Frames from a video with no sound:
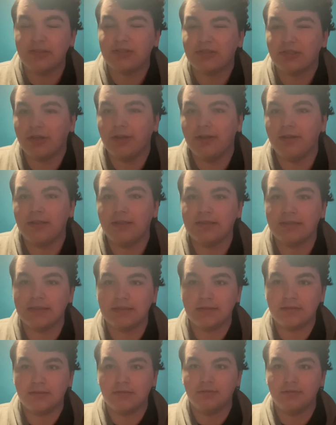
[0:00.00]
Sorry, this
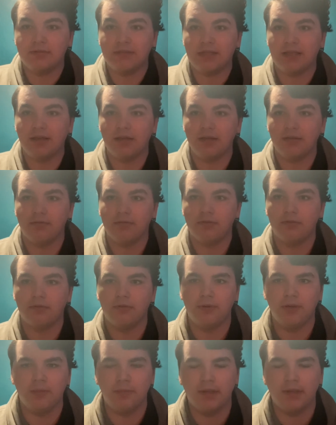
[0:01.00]
is taking
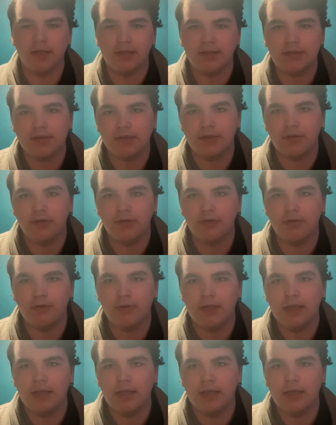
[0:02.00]
3 minutes to do.